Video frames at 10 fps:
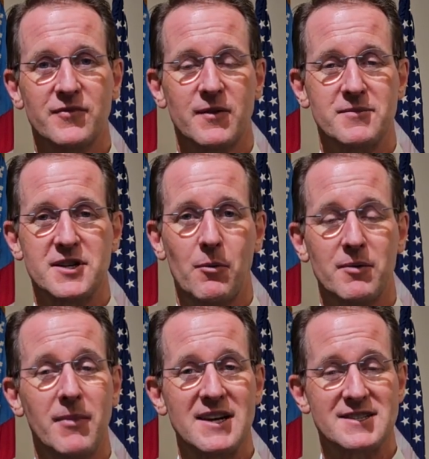from
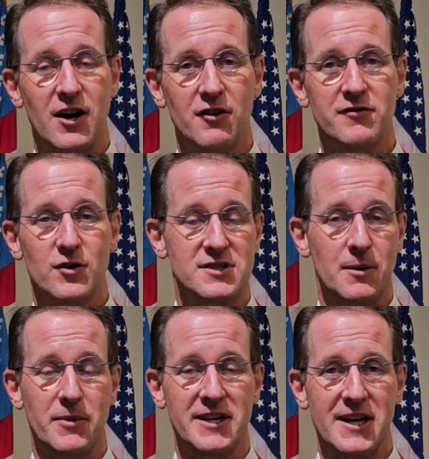someone, myself or
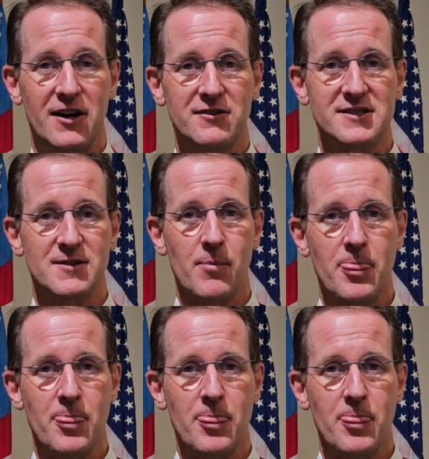somebody else.